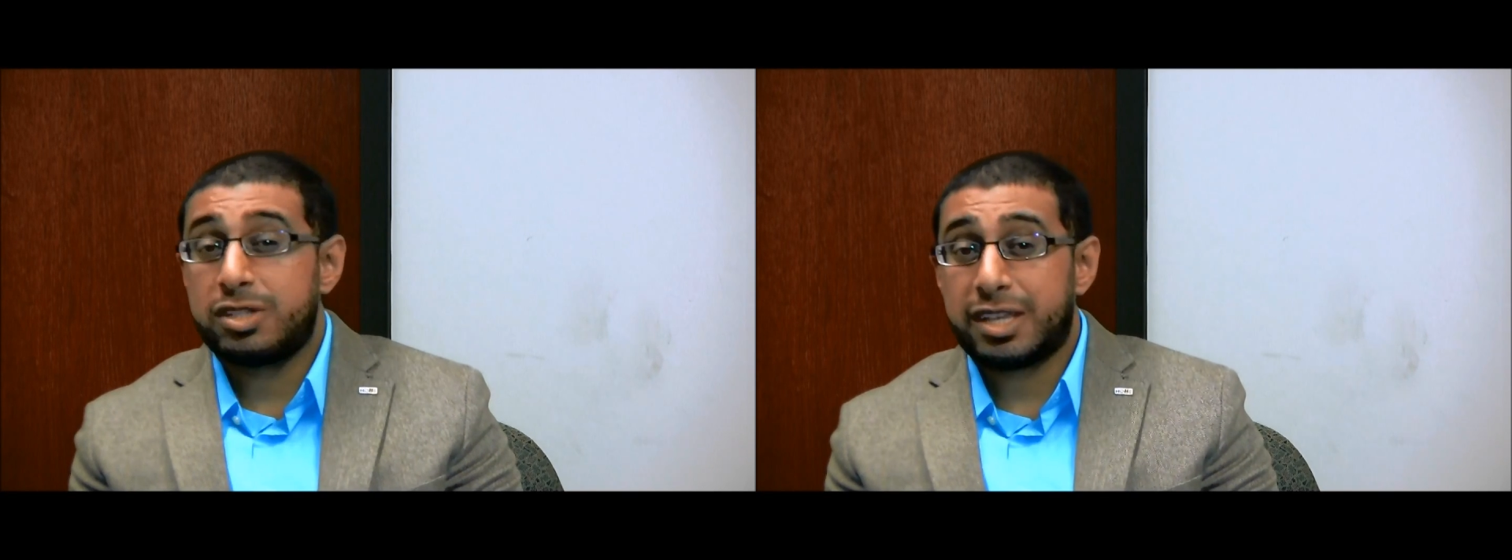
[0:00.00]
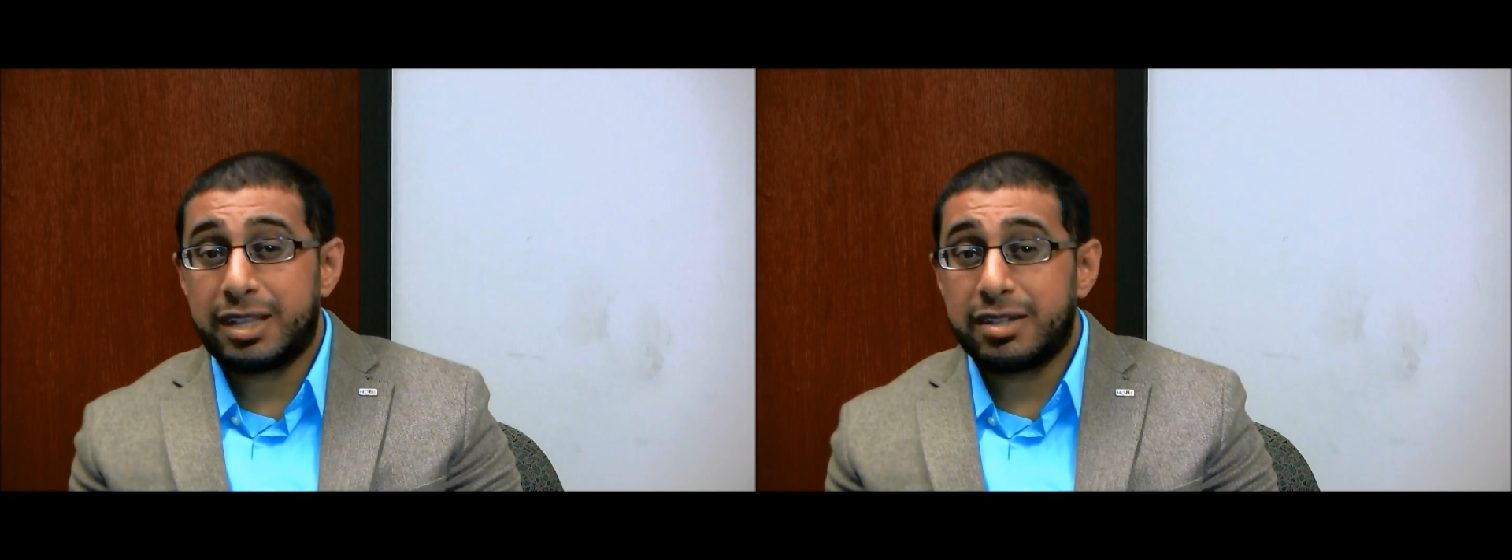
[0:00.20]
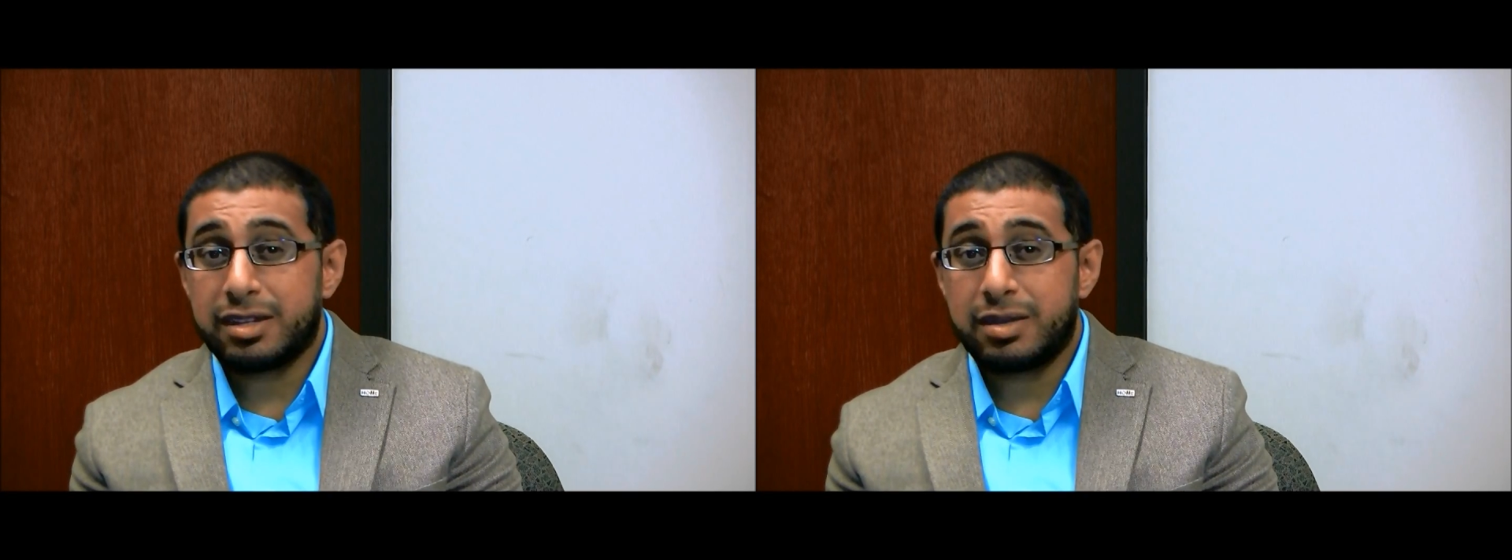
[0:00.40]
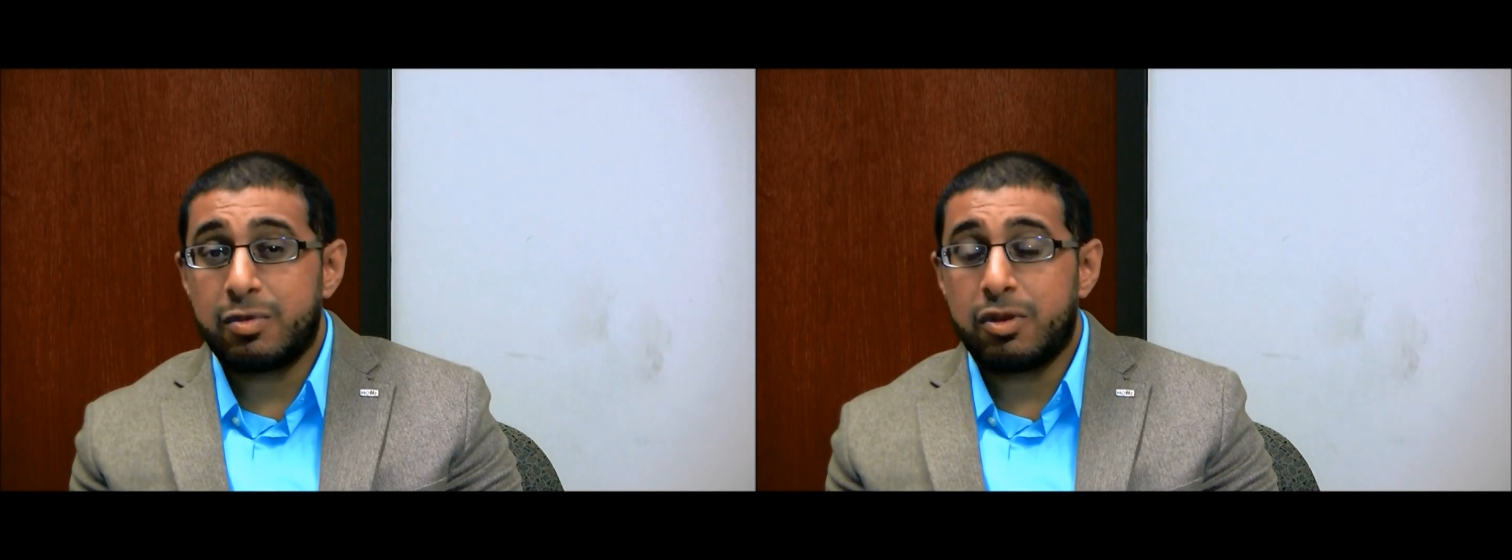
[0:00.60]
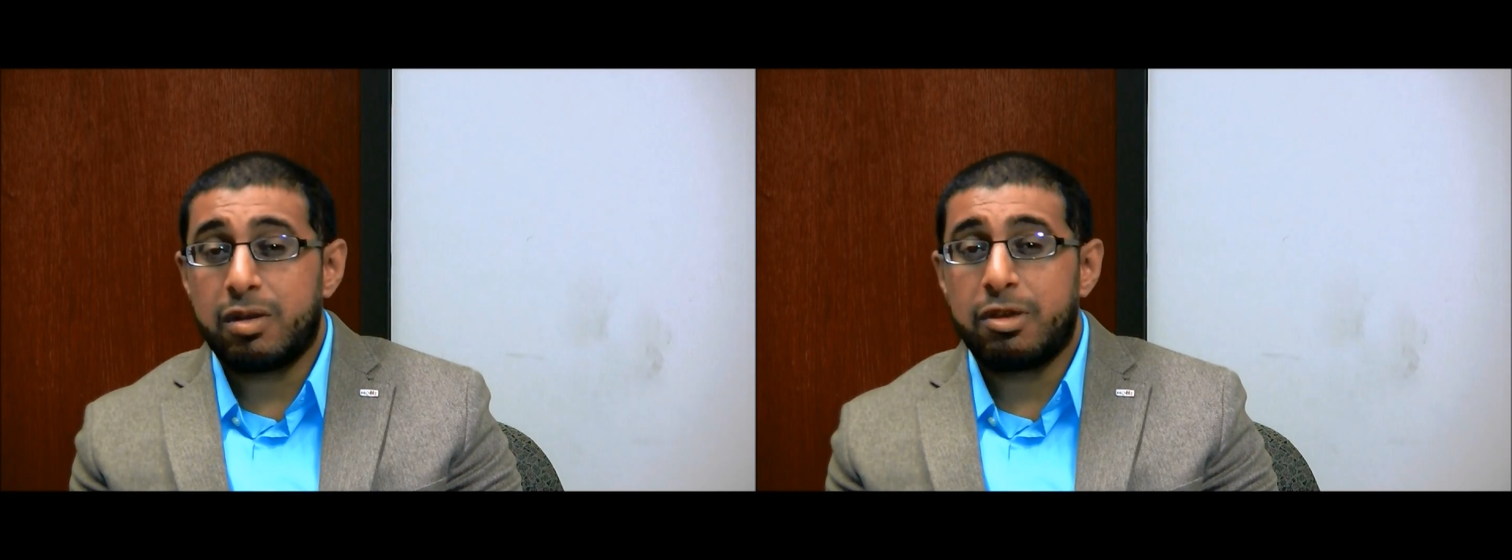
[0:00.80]
or silent
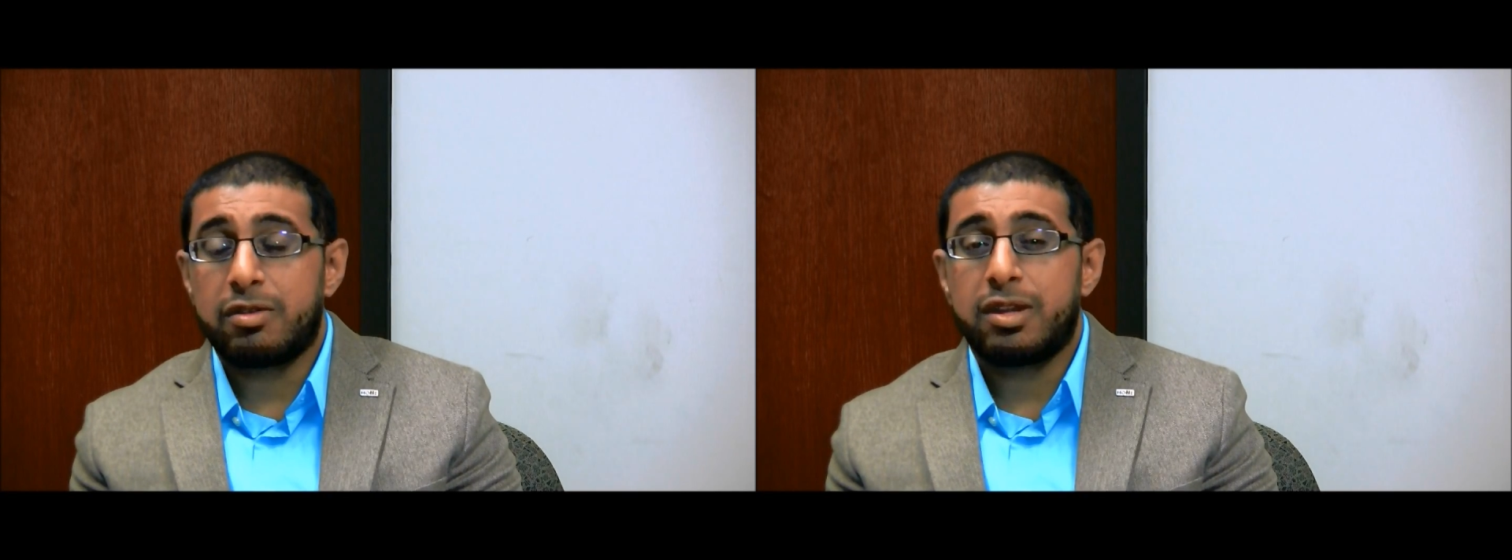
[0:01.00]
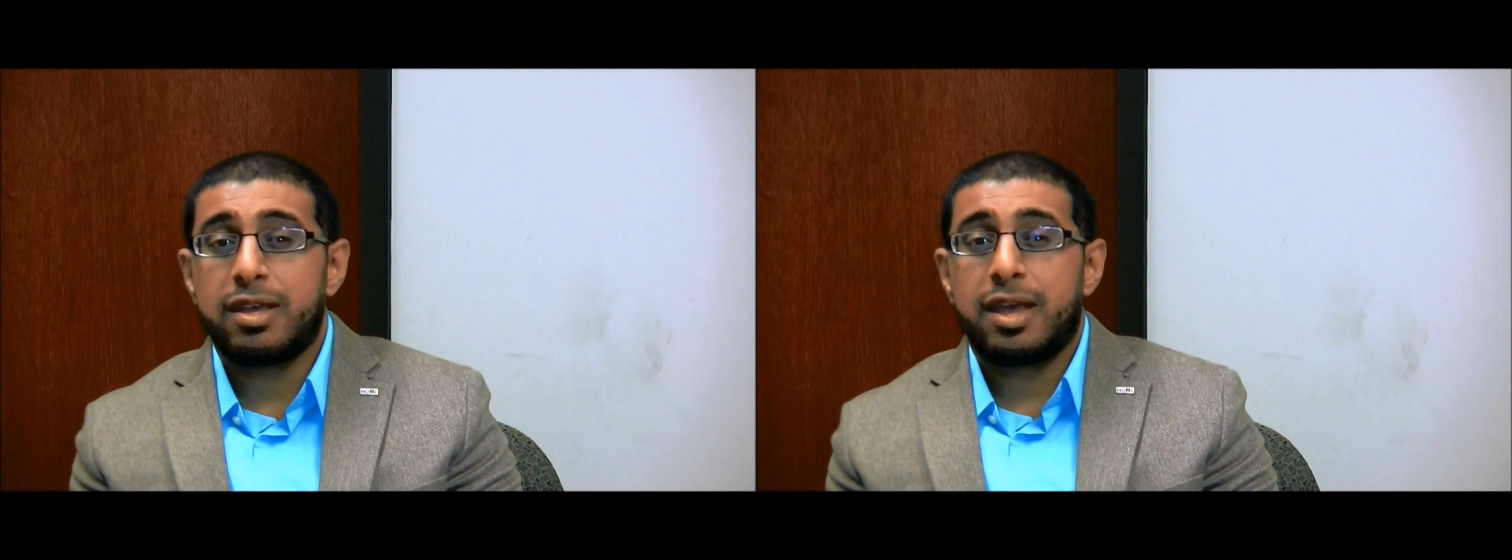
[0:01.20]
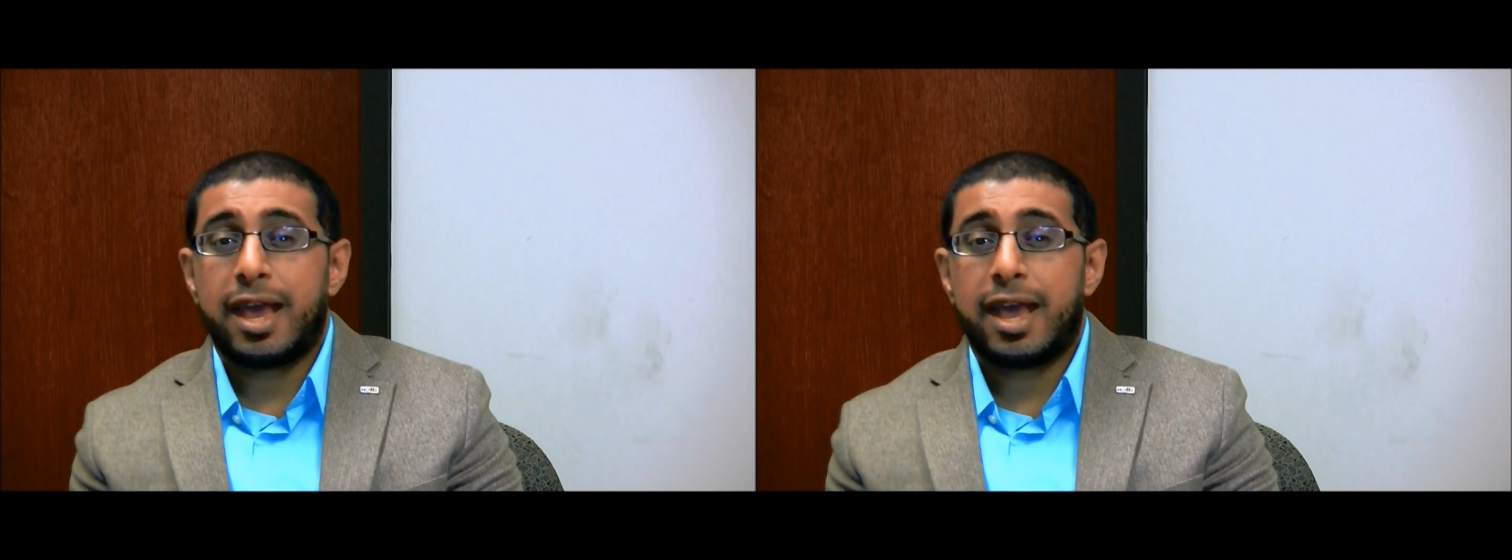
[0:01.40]
anymore about